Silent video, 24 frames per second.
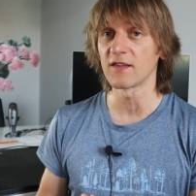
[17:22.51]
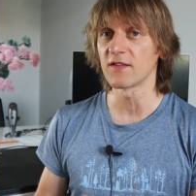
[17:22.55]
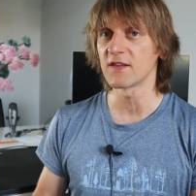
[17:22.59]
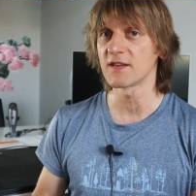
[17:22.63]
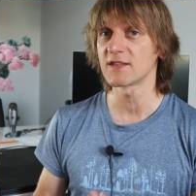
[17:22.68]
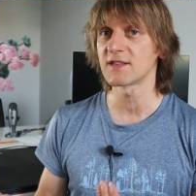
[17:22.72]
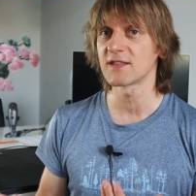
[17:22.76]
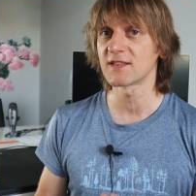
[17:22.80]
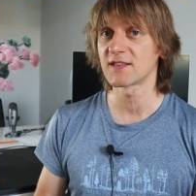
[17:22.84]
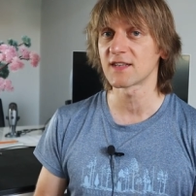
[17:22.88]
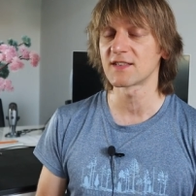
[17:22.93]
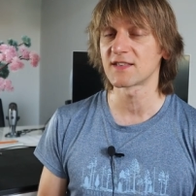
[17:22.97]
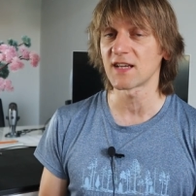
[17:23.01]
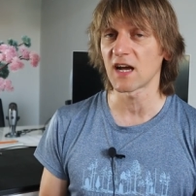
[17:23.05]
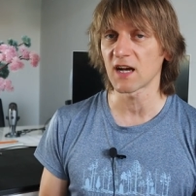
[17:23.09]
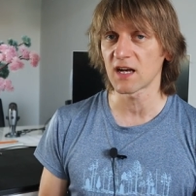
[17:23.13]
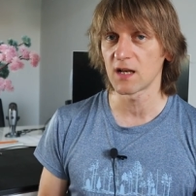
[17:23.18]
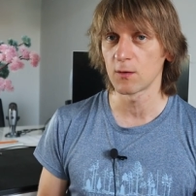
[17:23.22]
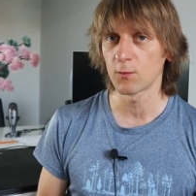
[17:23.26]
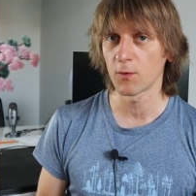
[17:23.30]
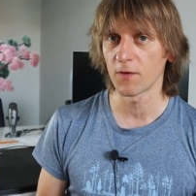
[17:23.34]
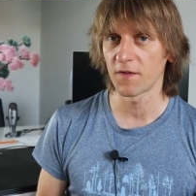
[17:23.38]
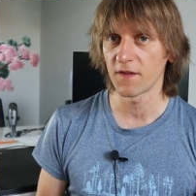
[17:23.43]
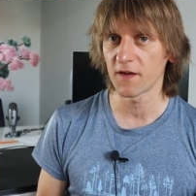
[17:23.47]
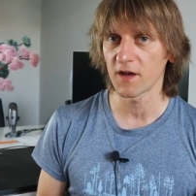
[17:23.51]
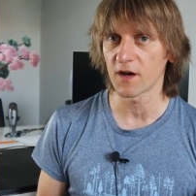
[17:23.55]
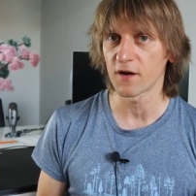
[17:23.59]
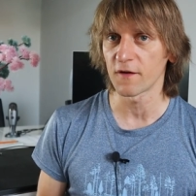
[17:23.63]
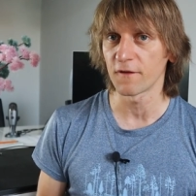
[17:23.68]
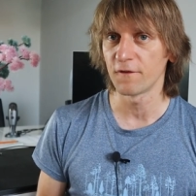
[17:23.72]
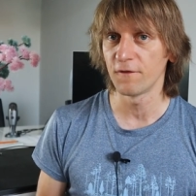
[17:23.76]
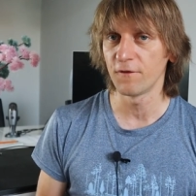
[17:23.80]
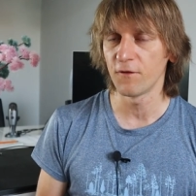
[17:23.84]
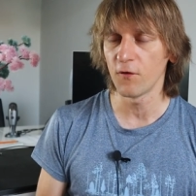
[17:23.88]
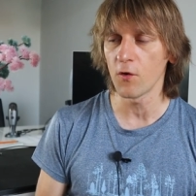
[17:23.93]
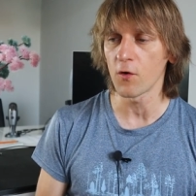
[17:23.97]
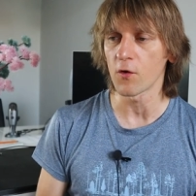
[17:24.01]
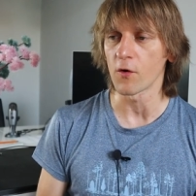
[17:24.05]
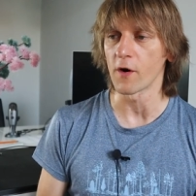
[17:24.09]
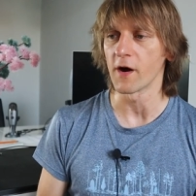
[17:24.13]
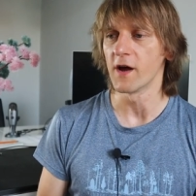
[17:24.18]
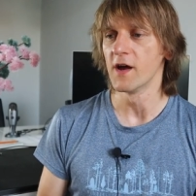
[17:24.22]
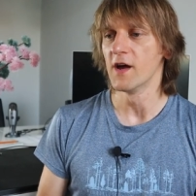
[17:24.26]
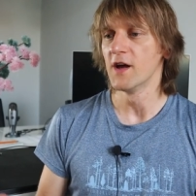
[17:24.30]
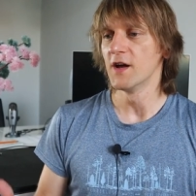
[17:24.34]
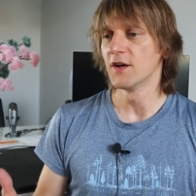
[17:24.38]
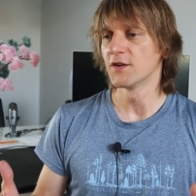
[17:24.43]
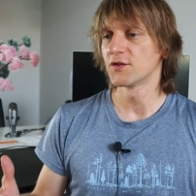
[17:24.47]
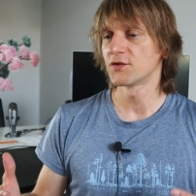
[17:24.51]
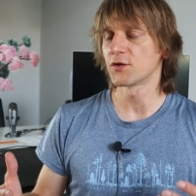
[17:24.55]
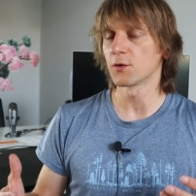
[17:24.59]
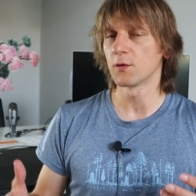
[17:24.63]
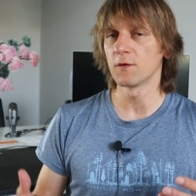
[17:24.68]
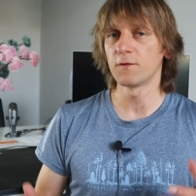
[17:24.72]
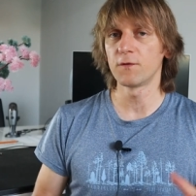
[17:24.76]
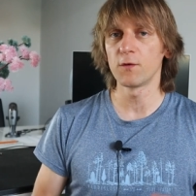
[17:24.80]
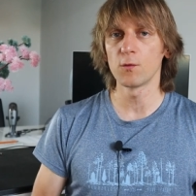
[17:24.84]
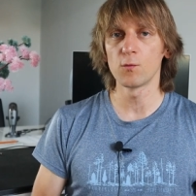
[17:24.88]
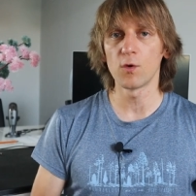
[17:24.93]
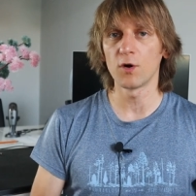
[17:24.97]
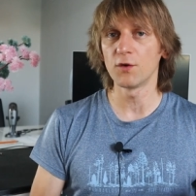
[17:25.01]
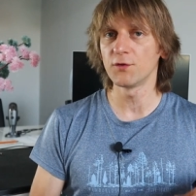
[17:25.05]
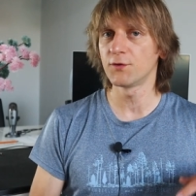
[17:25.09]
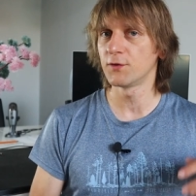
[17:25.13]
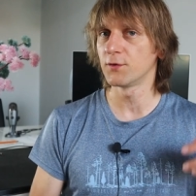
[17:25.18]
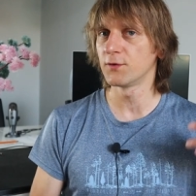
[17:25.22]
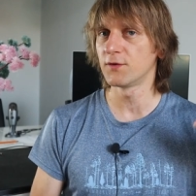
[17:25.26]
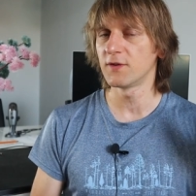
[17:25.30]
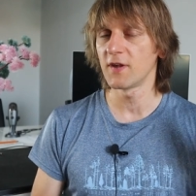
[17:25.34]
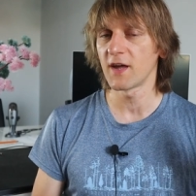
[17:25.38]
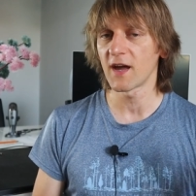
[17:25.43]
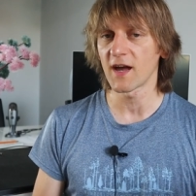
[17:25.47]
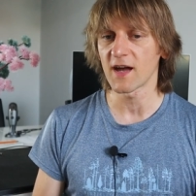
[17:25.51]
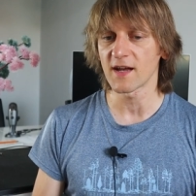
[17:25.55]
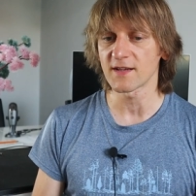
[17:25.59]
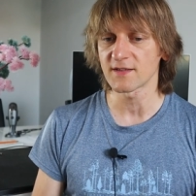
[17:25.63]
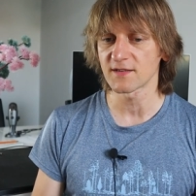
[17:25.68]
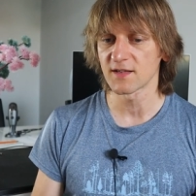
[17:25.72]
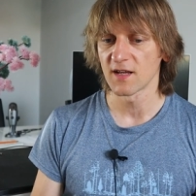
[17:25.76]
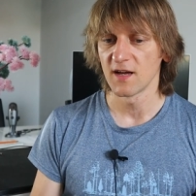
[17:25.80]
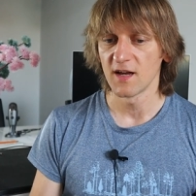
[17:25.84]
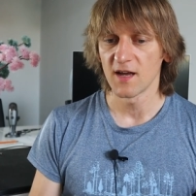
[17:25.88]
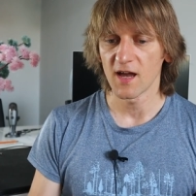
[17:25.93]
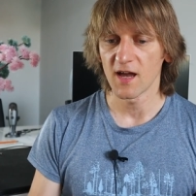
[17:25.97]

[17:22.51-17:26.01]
And this is exactly what they are for. So if you want to test